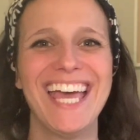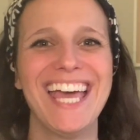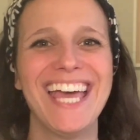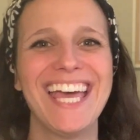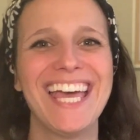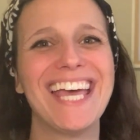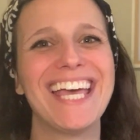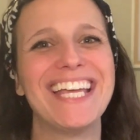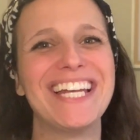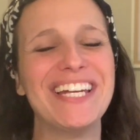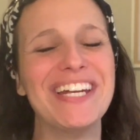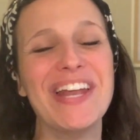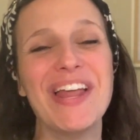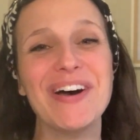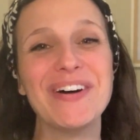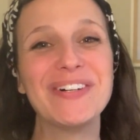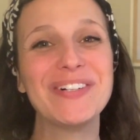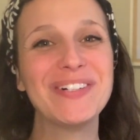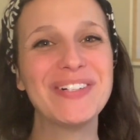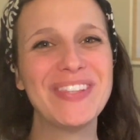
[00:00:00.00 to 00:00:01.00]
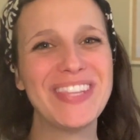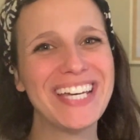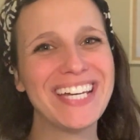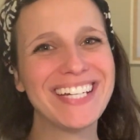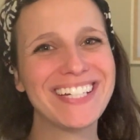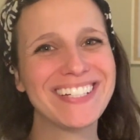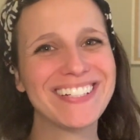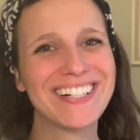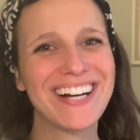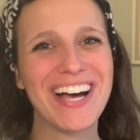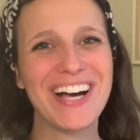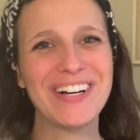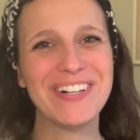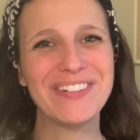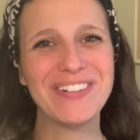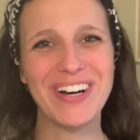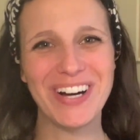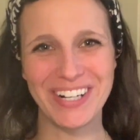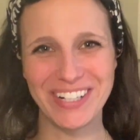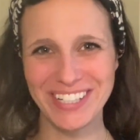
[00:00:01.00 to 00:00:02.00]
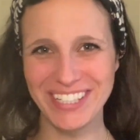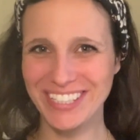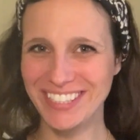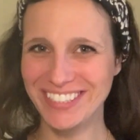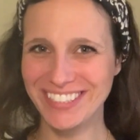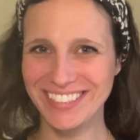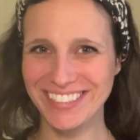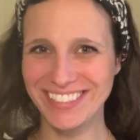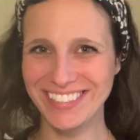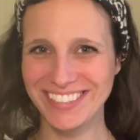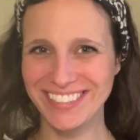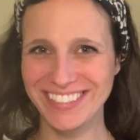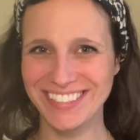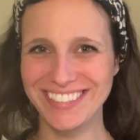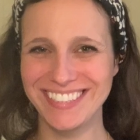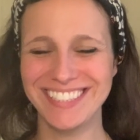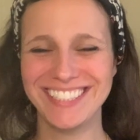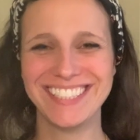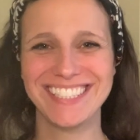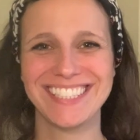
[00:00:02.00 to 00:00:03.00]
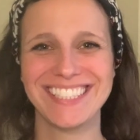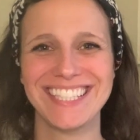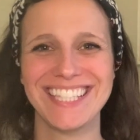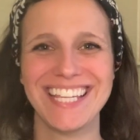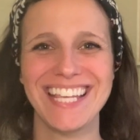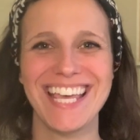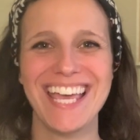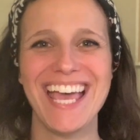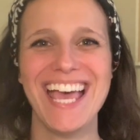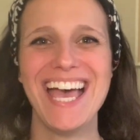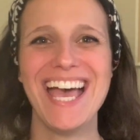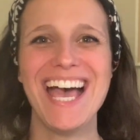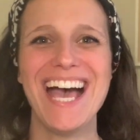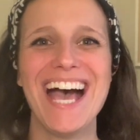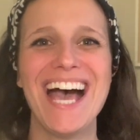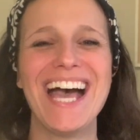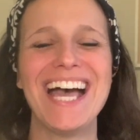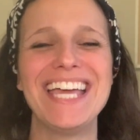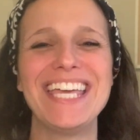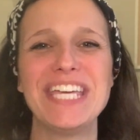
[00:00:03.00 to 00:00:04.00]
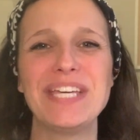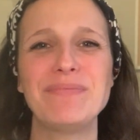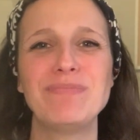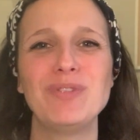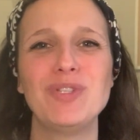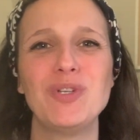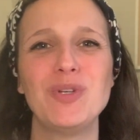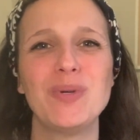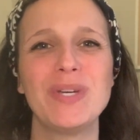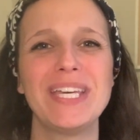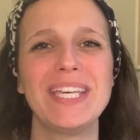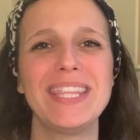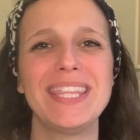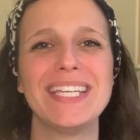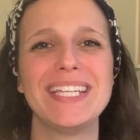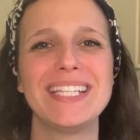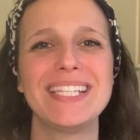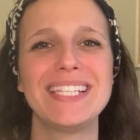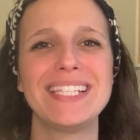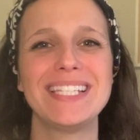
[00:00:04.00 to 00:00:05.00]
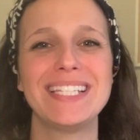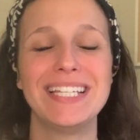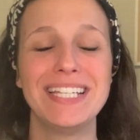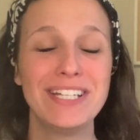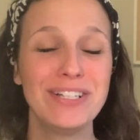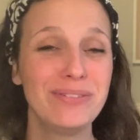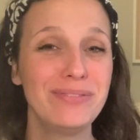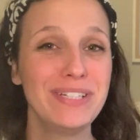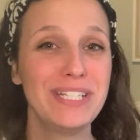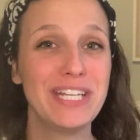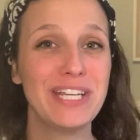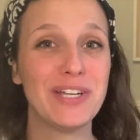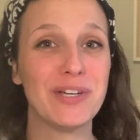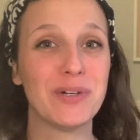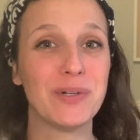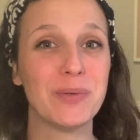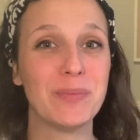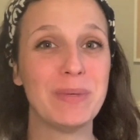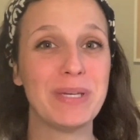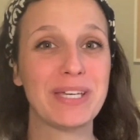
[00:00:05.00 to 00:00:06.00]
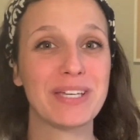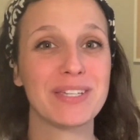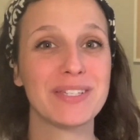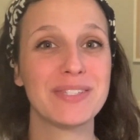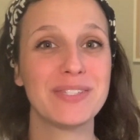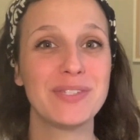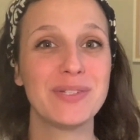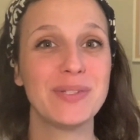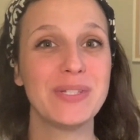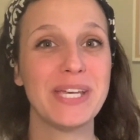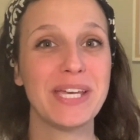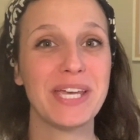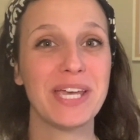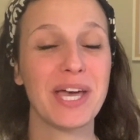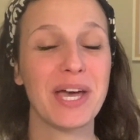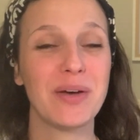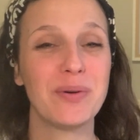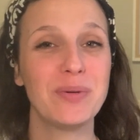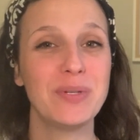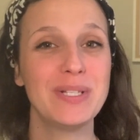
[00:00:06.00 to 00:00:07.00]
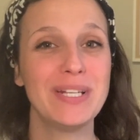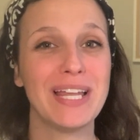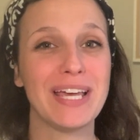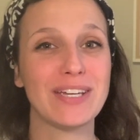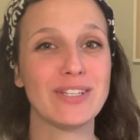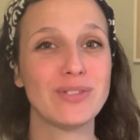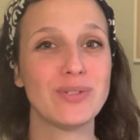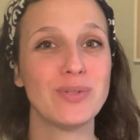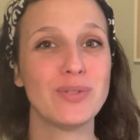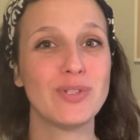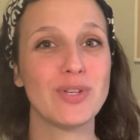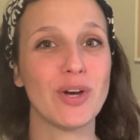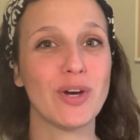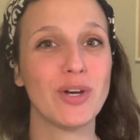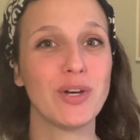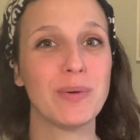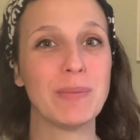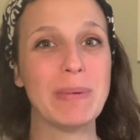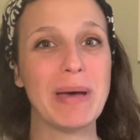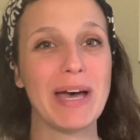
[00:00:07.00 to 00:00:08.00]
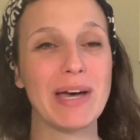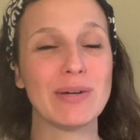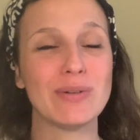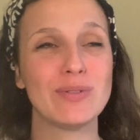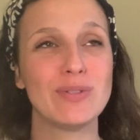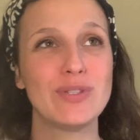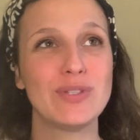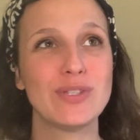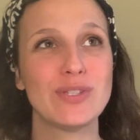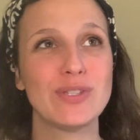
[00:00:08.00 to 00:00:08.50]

Hello there, how are you? I am doing this little video because today I would like to talk about